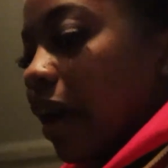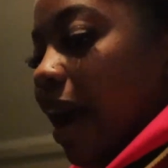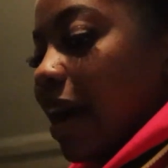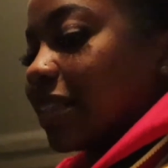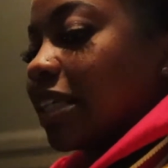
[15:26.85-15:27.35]

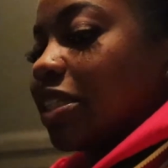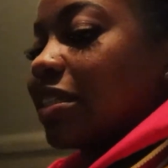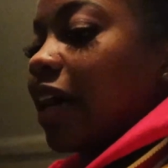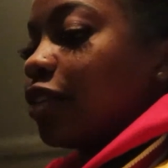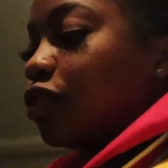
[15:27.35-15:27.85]
Guys, I just
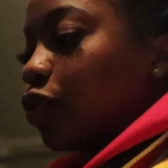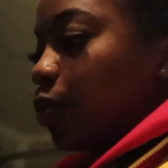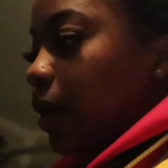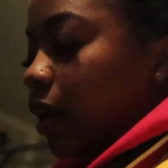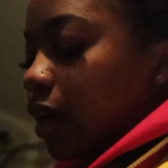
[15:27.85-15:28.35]
got into a
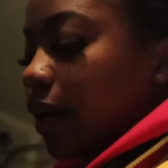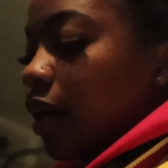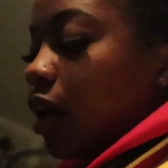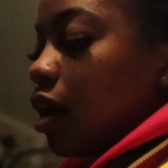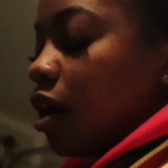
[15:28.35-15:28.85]

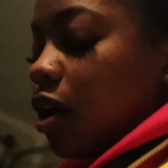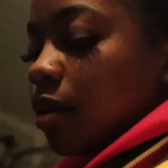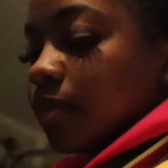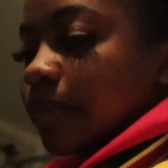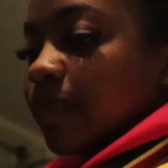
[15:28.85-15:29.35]

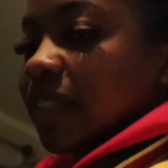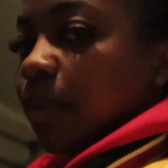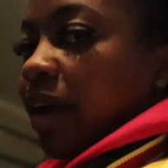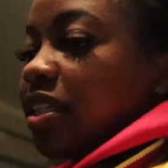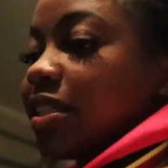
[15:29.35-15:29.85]
wreck.
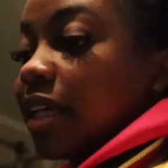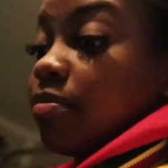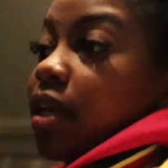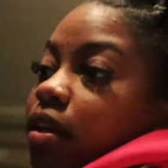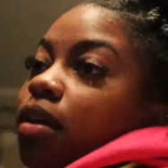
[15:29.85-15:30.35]
Somebody just hit
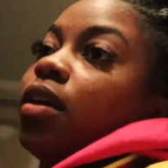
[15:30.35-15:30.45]
me.